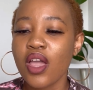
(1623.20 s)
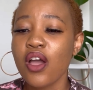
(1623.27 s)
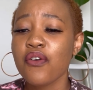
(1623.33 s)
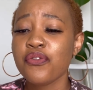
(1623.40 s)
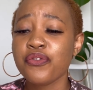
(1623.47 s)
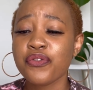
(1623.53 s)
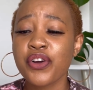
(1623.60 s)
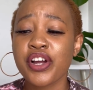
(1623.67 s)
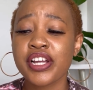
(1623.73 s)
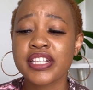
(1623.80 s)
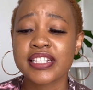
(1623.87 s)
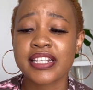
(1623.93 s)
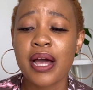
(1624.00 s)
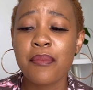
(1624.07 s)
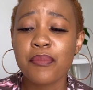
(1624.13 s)
for
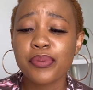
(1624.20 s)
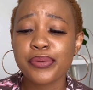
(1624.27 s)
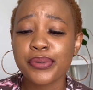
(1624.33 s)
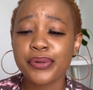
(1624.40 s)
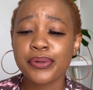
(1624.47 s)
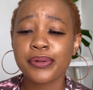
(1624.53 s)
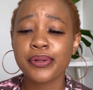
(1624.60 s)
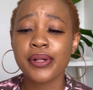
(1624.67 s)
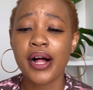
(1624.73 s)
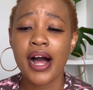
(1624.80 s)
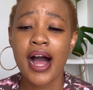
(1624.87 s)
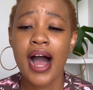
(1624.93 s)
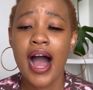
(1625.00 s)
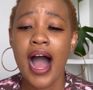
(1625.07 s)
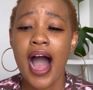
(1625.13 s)
example,
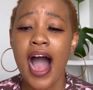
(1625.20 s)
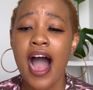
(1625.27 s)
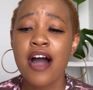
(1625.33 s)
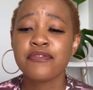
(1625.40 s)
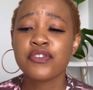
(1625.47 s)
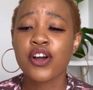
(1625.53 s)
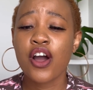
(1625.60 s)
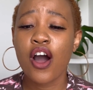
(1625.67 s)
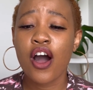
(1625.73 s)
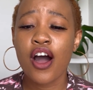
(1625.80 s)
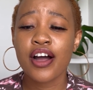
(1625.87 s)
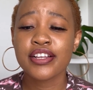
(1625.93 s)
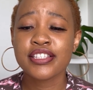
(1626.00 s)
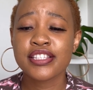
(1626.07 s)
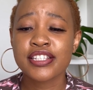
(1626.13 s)
I've
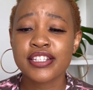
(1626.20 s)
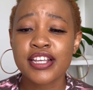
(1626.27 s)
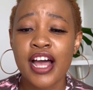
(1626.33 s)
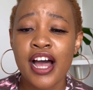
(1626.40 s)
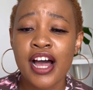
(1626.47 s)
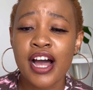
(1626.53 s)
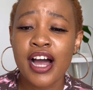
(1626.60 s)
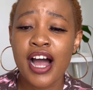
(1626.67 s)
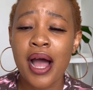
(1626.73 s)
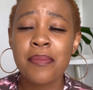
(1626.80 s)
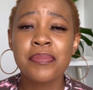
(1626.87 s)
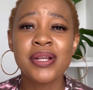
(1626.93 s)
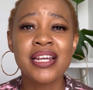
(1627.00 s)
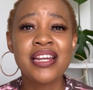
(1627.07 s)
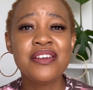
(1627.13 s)
got I
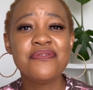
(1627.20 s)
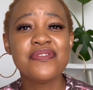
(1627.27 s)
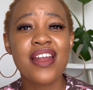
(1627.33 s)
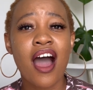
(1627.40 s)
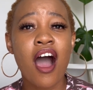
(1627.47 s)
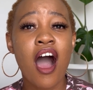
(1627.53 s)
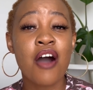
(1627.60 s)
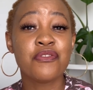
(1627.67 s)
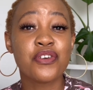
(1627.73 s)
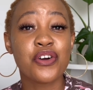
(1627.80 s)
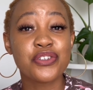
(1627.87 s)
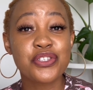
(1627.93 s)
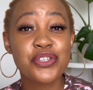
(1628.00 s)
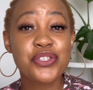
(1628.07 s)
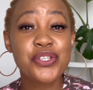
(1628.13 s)
believe now I've
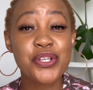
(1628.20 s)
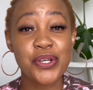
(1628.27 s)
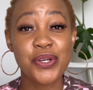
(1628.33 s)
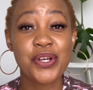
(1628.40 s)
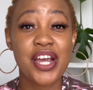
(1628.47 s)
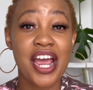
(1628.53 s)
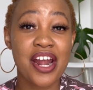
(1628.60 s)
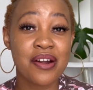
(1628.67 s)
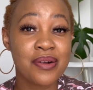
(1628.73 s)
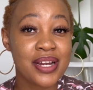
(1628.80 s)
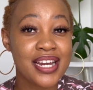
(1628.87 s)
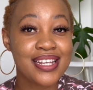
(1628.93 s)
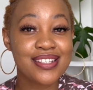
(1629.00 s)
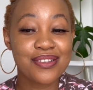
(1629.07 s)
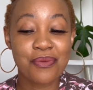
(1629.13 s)
got two
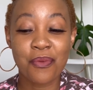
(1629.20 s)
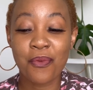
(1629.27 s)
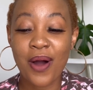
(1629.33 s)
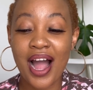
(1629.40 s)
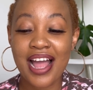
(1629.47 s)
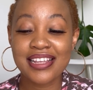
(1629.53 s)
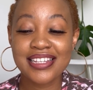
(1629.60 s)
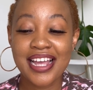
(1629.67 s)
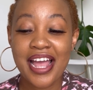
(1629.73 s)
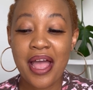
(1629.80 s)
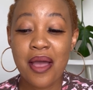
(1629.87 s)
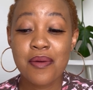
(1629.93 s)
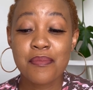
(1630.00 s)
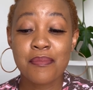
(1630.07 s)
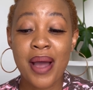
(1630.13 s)
careers. One,
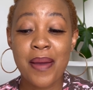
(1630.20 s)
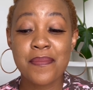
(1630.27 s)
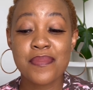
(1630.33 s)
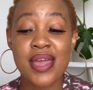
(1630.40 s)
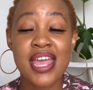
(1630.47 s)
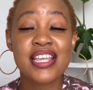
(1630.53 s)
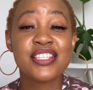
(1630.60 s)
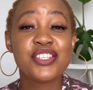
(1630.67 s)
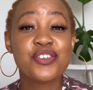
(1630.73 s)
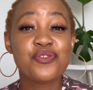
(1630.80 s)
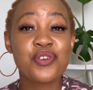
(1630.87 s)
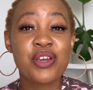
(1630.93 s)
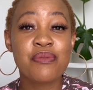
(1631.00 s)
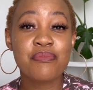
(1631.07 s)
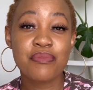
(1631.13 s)
my
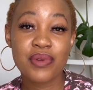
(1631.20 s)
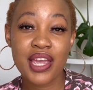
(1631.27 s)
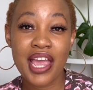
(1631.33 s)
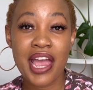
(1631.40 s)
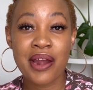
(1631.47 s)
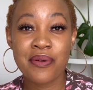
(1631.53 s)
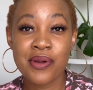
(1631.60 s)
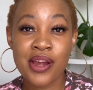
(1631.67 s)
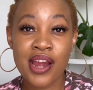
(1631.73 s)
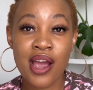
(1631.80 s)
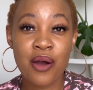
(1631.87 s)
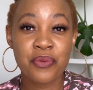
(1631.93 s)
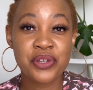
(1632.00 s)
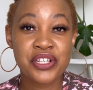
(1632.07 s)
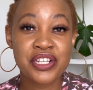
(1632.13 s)
mainstream
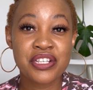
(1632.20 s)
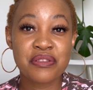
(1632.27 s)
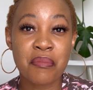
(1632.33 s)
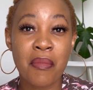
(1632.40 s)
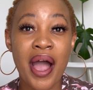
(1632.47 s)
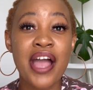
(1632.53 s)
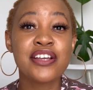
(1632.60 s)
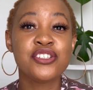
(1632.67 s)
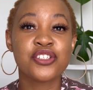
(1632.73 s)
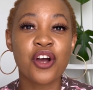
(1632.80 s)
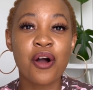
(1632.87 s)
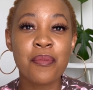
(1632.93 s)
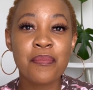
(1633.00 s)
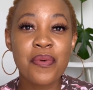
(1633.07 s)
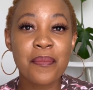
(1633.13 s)
career, which is my
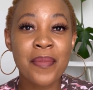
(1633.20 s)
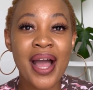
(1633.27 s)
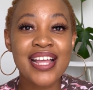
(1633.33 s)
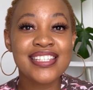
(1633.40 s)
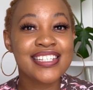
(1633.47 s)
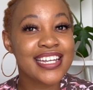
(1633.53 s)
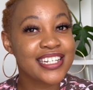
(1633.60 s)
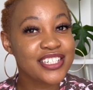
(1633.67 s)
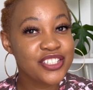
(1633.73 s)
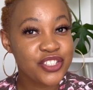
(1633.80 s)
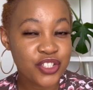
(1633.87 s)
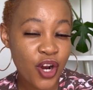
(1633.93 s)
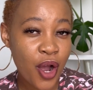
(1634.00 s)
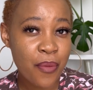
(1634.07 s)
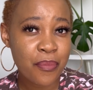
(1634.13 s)
job, my daily
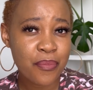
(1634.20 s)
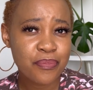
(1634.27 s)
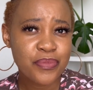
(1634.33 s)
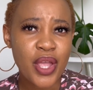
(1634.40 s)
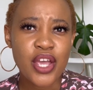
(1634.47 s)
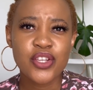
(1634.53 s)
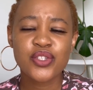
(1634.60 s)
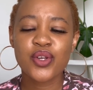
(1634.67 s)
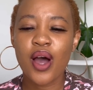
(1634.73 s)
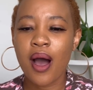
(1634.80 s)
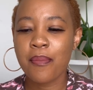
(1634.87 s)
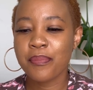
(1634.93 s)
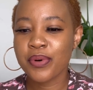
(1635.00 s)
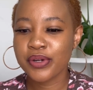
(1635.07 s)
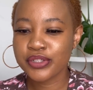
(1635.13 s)
job. So I
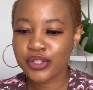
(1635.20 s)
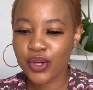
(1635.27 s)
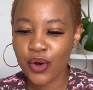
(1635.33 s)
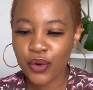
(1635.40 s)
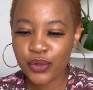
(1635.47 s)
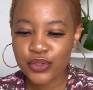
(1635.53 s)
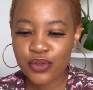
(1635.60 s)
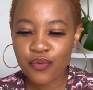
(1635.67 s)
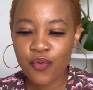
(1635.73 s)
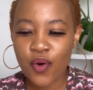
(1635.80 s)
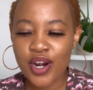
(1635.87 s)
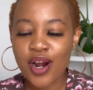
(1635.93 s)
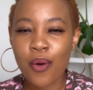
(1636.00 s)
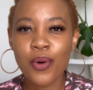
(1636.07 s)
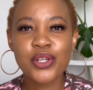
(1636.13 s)
put goals of
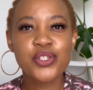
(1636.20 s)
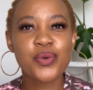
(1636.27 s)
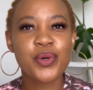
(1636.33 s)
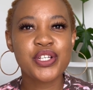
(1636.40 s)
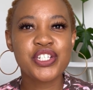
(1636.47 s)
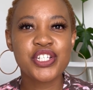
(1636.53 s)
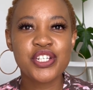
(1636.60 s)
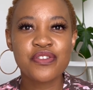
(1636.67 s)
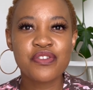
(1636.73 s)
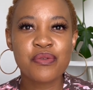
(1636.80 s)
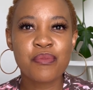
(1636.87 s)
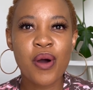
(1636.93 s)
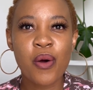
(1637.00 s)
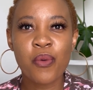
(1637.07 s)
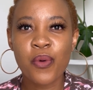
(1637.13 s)
what I want to achieve in
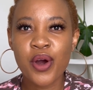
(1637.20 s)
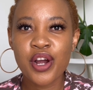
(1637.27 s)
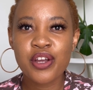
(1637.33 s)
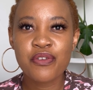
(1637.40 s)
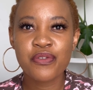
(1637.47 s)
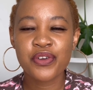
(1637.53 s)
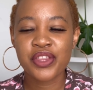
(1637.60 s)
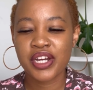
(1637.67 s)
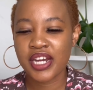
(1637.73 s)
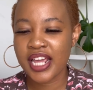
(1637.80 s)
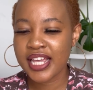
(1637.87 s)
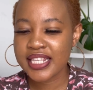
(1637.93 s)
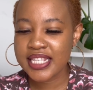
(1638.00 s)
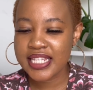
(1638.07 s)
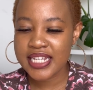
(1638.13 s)
my work for the
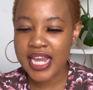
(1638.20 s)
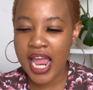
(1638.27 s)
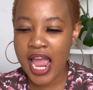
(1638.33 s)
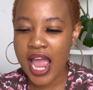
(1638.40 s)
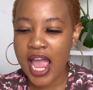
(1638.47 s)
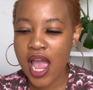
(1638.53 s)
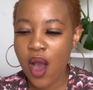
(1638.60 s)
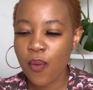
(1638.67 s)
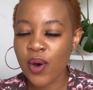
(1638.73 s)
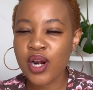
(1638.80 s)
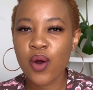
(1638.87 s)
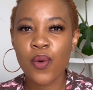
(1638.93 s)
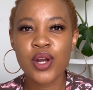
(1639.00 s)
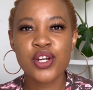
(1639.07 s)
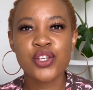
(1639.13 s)
next year, what I
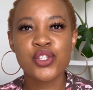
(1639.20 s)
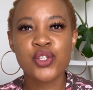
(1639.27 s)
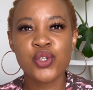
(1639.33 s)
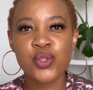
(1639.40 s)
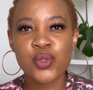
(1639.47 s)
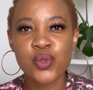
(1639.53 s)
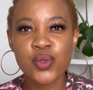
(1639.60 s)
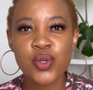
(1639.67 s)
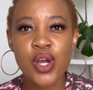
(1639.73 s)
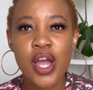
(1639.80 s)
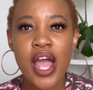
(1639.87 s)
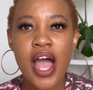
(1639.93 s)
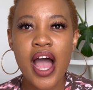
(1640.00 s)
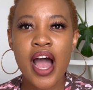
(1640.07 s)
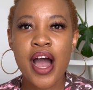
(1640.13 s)
want to do
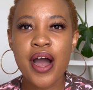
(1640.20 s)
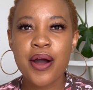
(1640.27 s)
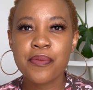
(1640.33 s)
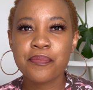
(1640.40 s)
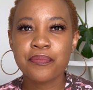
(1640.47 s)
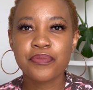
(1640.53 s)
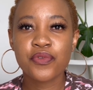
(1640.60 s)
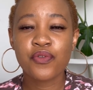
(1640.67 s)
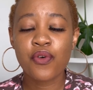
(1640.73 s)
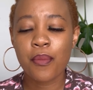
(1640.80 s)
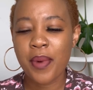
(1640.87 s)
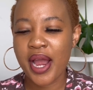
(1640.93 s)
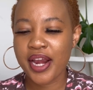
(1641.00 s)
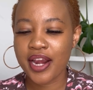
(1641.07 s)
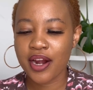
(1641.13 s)
for
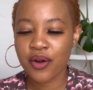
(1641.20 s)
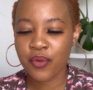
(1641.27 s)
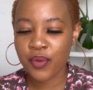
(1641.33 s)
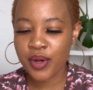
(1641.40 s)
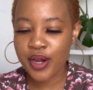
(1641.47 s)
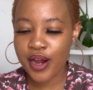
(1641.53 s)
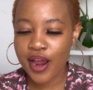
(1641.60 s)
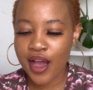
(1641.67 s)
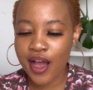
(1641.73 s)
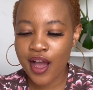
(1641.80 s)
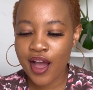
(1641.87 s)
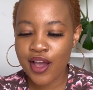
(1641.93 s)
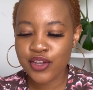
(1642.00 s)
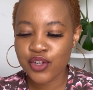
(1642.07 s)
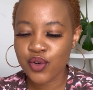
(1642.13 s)
my career,
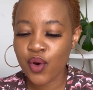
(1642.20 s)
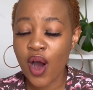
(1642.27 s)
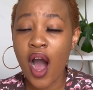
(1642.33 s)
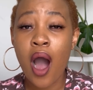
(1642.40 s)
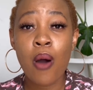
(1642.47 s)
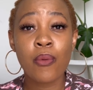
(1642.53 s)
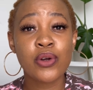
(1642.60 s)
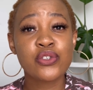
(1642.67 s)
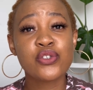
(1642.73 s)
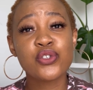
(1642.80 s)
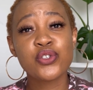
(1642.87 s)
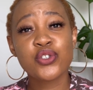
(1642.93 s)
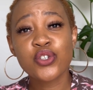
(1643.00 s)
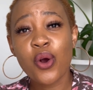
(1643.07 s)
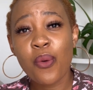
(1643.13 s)
how I want to
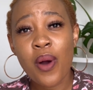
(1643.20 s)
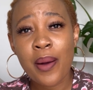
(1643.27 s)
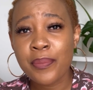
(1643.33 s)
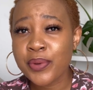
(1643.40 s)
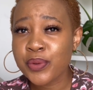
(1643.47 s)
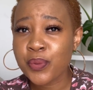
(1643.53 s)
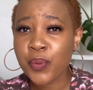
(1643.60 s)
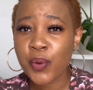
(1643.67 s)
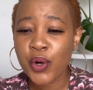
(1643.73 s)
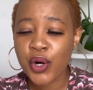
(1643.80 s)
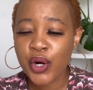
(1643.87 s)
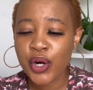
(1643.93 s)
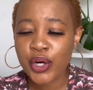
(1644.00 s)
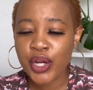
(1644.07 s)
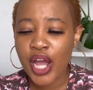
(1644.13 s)
show up at
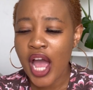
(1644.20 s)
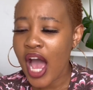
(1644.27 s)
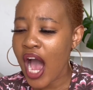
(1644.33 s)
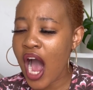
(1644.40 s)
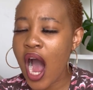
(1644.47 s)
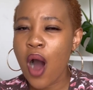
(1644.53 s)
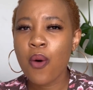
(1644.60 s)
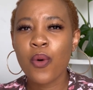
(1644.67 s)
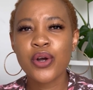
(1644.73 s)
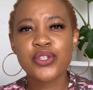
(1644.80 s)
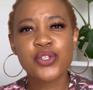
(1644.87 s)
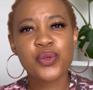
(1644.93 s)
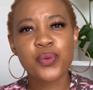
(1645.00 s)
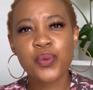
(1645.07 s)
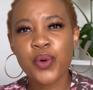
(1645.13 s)
work, how I want
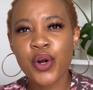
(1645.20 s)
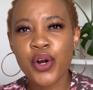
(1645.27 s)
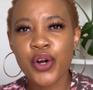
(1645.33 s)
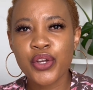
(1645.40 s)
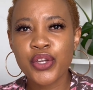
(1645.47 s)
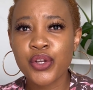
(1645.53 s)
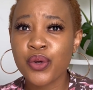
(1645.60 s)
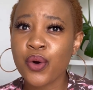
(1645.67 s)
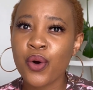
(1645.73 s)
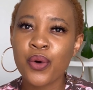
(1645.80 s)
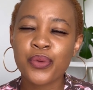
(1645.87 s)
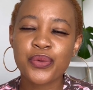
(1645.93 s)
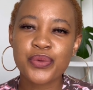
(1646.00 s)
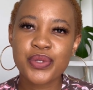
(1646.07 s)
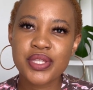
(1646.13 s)
to work, all
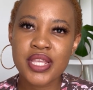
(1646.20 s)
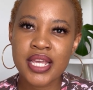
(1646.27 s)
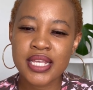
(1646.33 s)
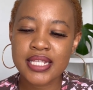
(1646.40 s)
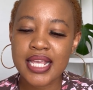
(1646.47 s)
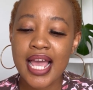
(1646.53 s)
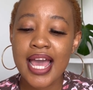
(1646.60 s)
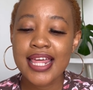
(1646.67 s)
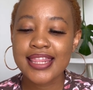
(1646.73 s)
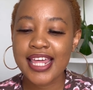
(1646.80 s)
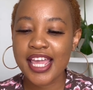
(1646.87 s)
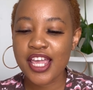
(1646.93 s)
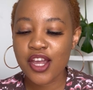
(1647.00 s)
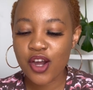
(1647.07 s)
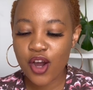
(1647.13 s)
those things,
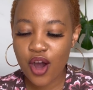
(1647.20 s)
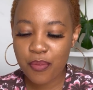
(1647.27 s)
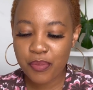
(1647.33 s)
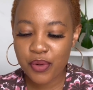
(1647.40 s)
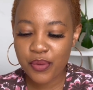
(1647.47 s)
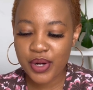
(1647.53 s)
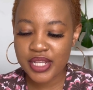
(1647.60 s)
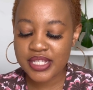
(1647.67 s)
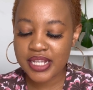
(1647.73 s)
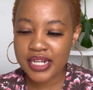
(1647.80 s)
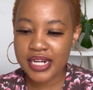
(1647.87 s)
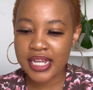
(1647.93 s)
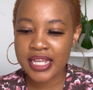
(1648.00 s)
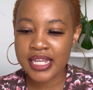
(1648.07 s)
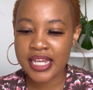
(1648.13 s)
they
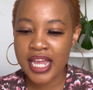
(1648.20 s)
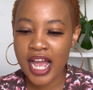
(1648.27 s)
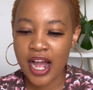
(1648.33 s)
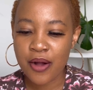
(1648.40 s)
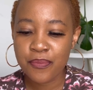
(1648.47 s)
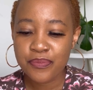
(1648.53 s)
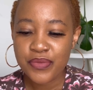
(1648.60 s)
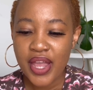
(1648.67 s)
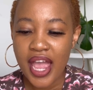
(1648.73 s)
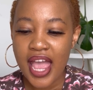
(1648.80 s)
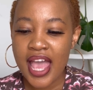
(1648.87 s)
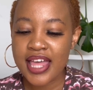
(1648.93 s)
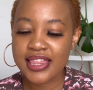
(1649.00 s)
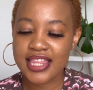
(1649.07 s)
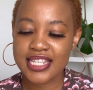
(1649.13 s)
incorporated in here.
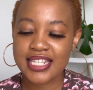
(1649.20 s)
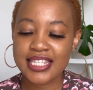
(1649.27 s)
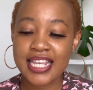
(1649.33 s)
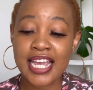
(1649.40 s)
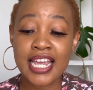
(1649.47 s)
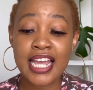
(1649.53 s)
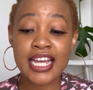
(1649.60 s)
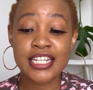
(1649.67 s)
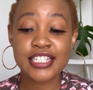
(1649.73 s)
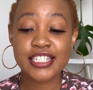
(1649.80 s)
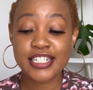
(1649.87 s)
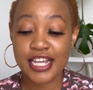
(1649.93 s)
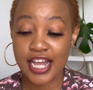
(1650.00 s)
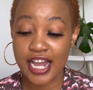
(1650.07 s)
And the second